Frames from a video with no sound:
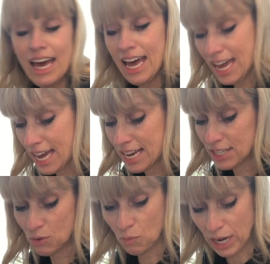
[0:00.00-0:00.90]
And
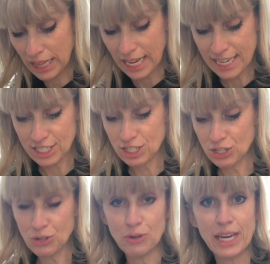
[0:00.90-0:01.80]
what I like to
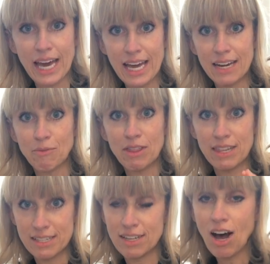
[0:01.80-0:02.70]
do, again, with
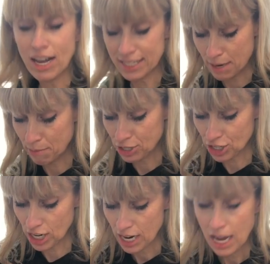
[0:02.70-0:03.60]
this hot
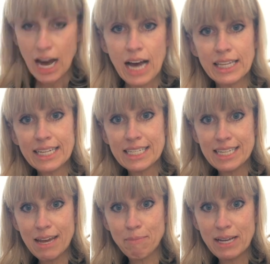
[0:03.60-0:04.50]
temperature, I like to
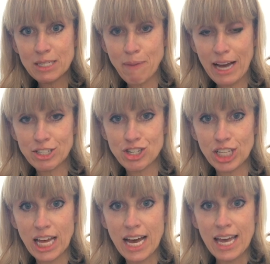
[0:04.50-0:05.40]
take my
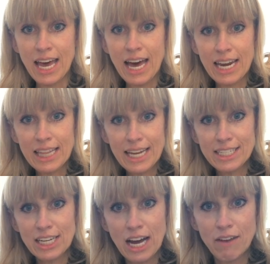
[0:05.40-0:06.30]
spatula and I like
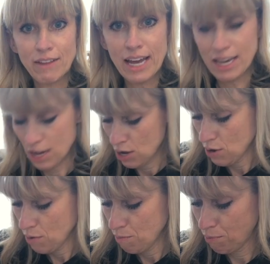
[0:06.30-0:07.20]
to kind of like
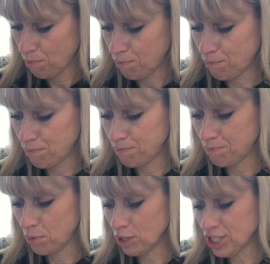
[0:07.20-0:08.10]

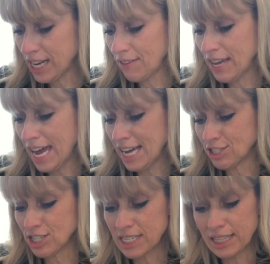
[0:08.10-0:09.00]
push down the
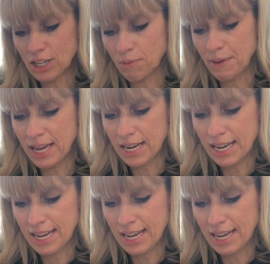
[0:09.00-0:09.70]
edges a little bit